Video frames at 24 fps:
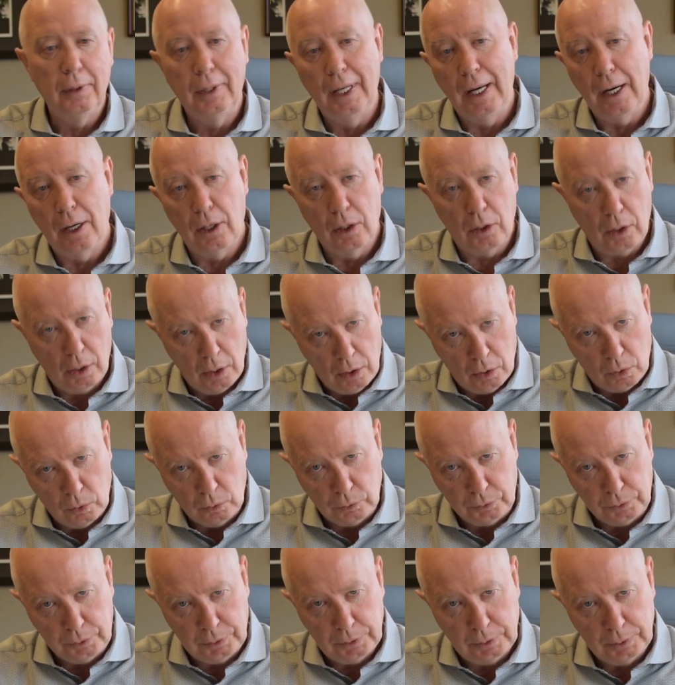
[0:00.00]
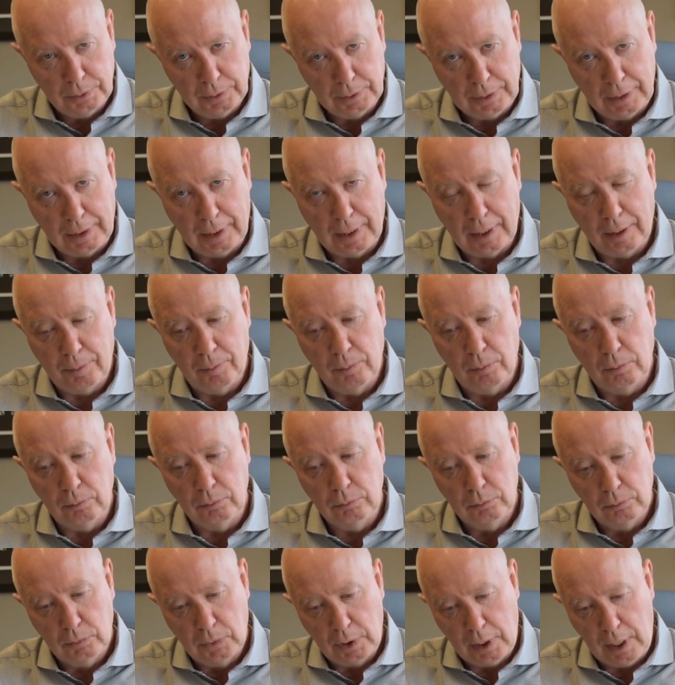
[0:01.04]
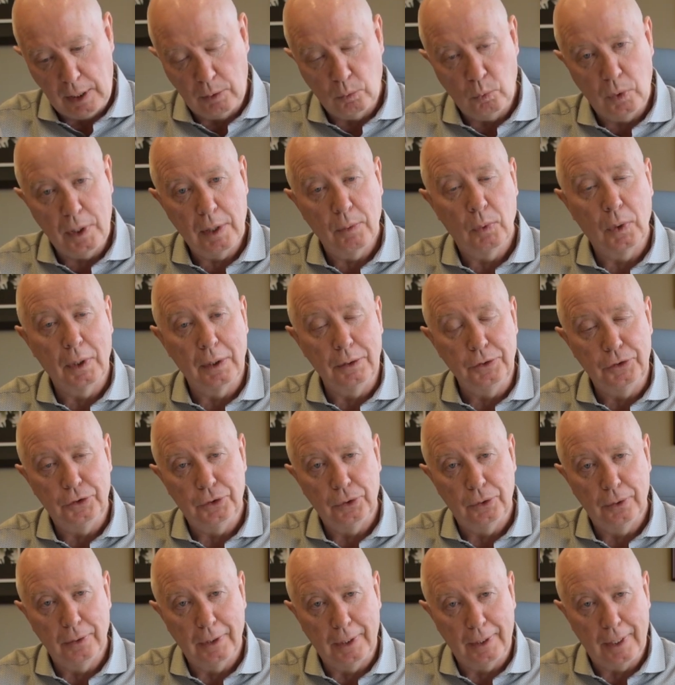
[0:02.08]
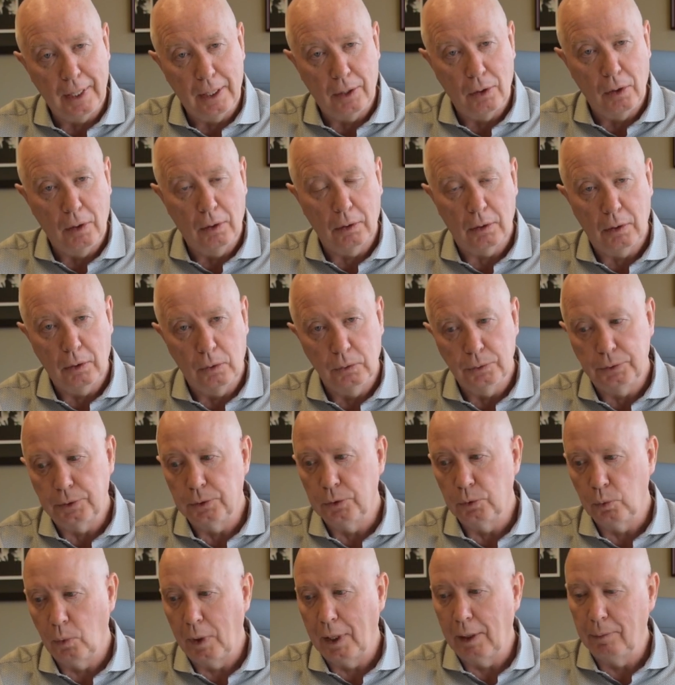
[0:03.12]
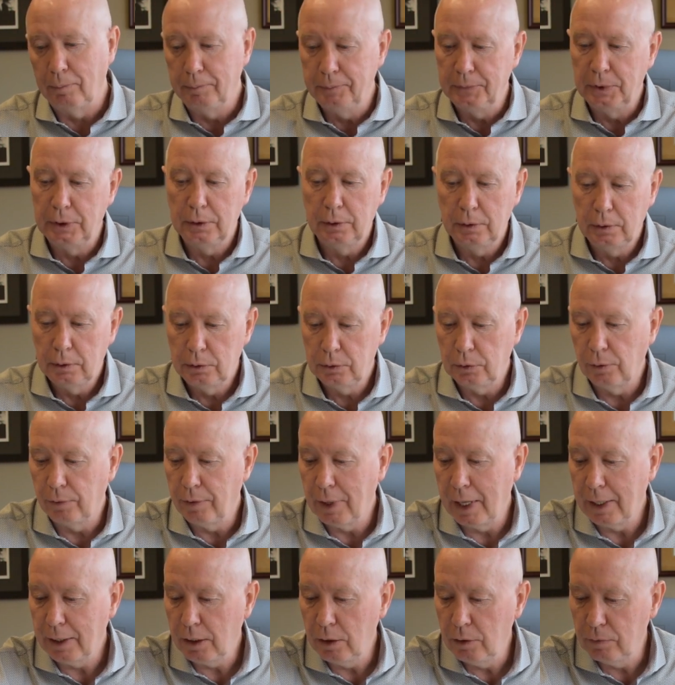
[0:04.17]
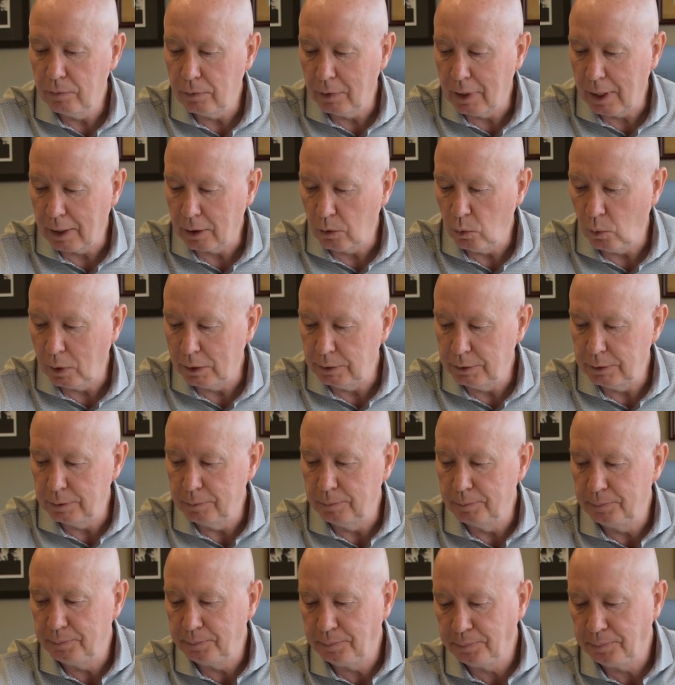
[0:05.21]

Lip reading: they are closed, and we will ensure that they're all closed as well. So thank you for that question.